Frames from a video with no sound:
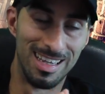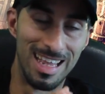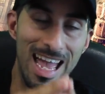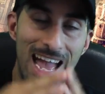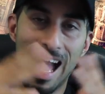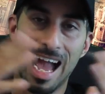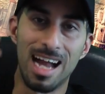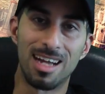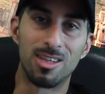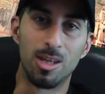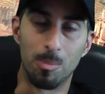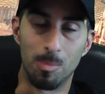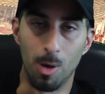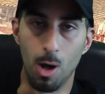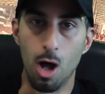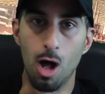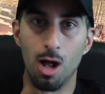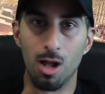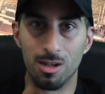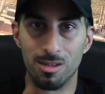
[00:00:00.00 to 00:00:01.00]
they act
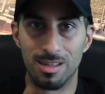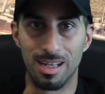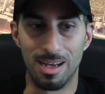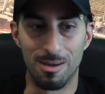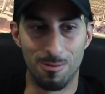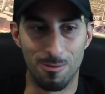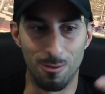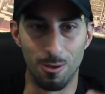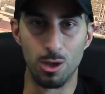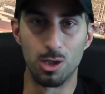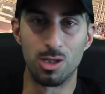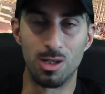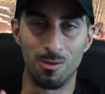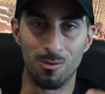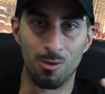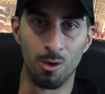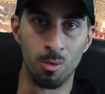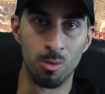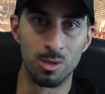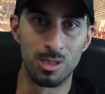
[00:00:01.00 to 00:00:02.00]
appalled first
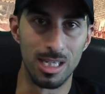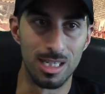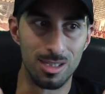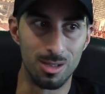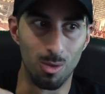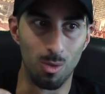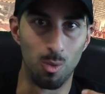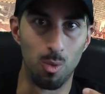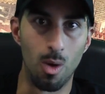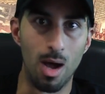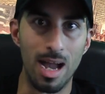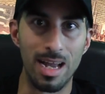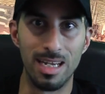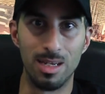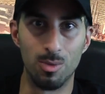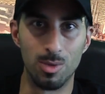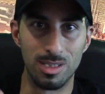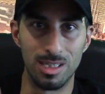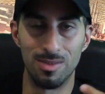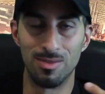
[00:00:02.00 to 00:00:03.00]
and foremost as to why
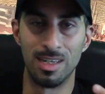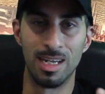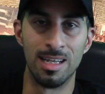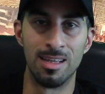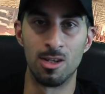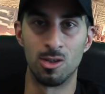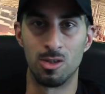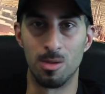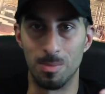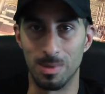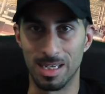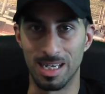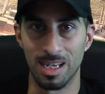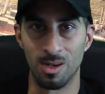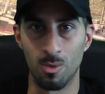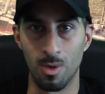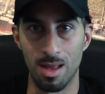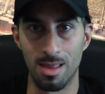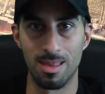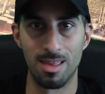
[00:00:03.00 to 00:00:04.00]
he was even in there to
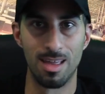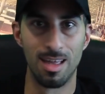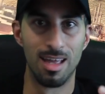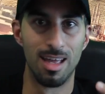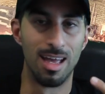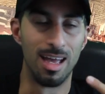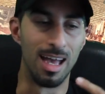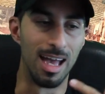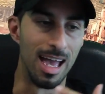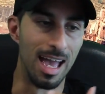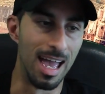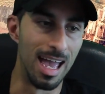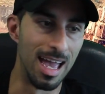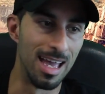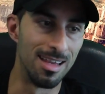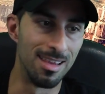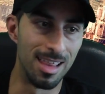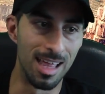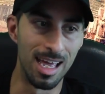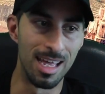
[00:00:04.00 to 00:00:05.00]
begin with.
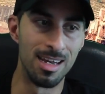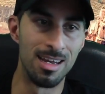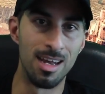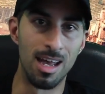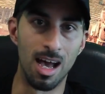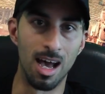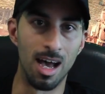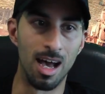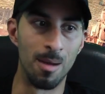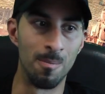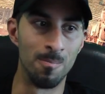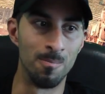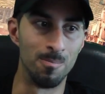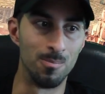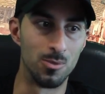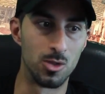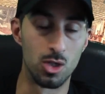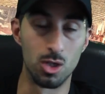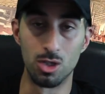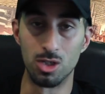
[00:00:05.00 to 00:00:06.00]
And then
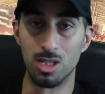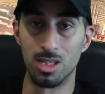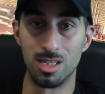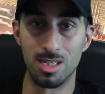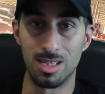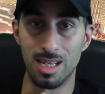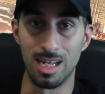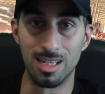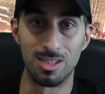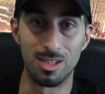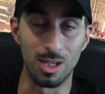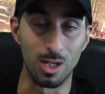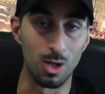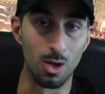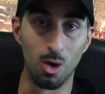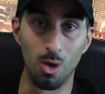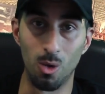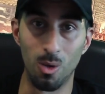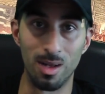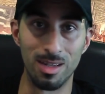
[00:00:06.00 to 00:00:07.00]
um, Cersei decides to
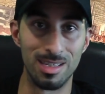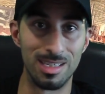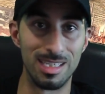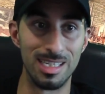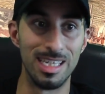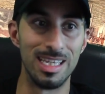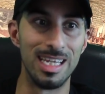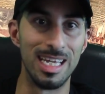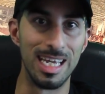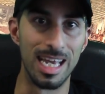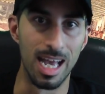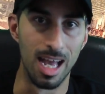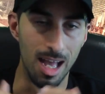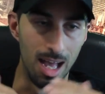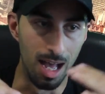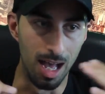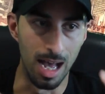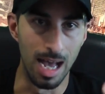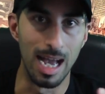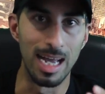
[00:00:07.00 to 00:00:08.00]
go and see the
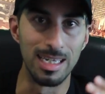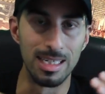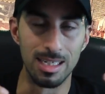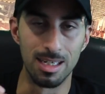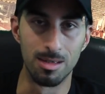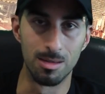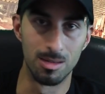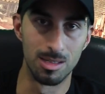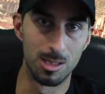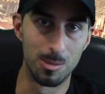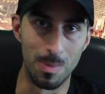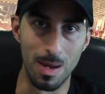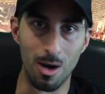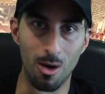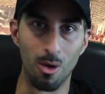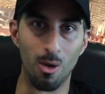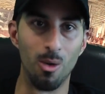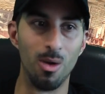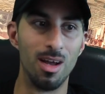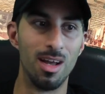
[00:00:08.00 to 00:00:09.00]
High
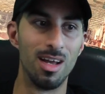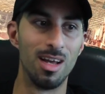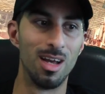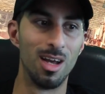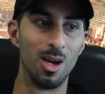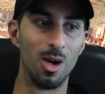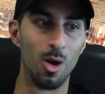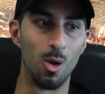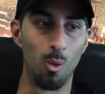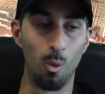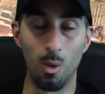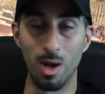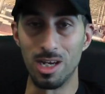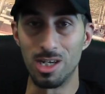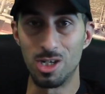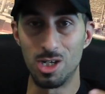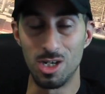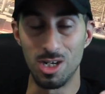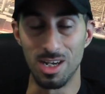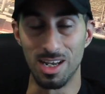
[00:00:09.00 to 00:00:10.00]
Sparrow,
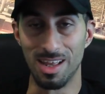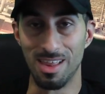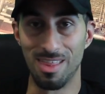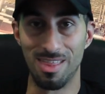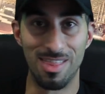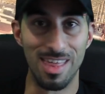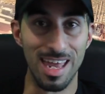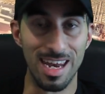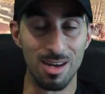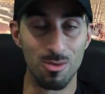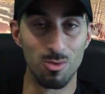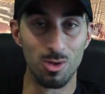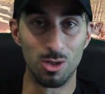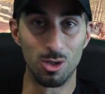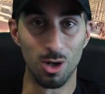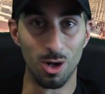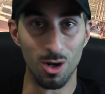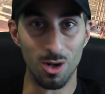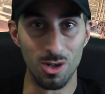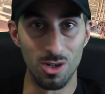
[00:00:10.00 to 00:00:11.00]
which then in
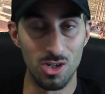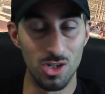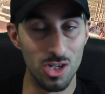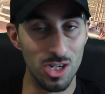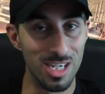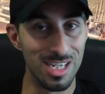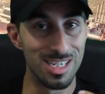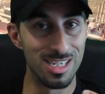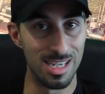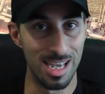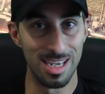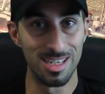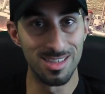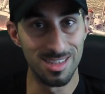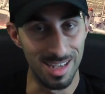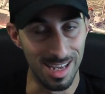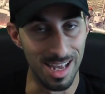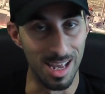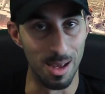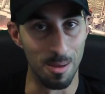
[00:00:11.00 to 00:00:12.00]
return she says
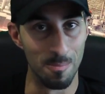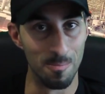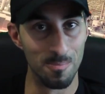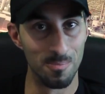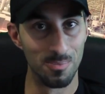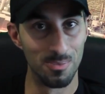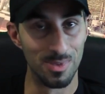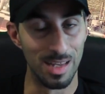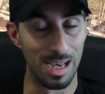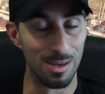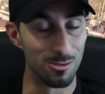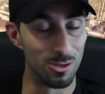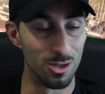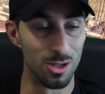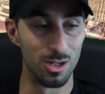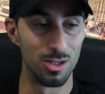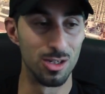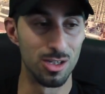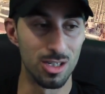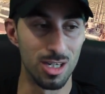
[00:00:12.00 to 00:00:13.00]
to him, after
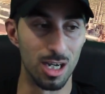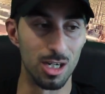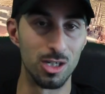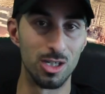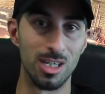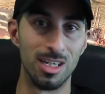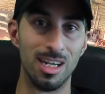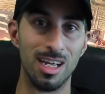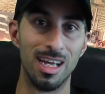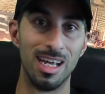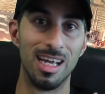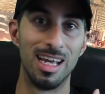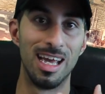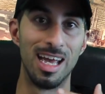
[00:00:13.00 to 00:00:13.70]
their discussion,